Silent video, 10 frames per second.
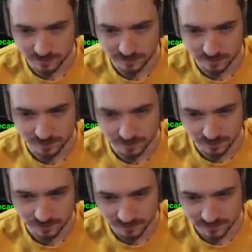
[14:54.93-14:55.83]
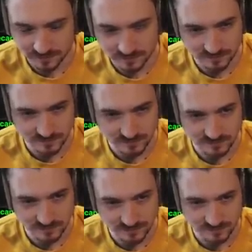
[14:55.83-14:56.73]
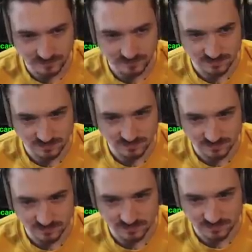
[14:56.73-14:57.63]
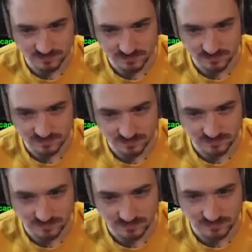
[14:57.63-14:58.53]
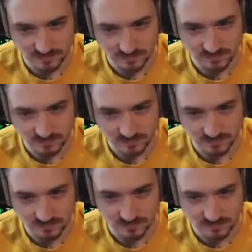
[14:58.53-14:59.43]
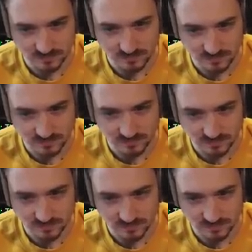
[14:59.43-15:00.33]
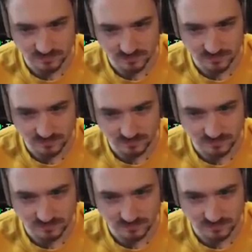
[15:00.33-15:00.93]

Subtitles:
No words are spoken by the person on screen.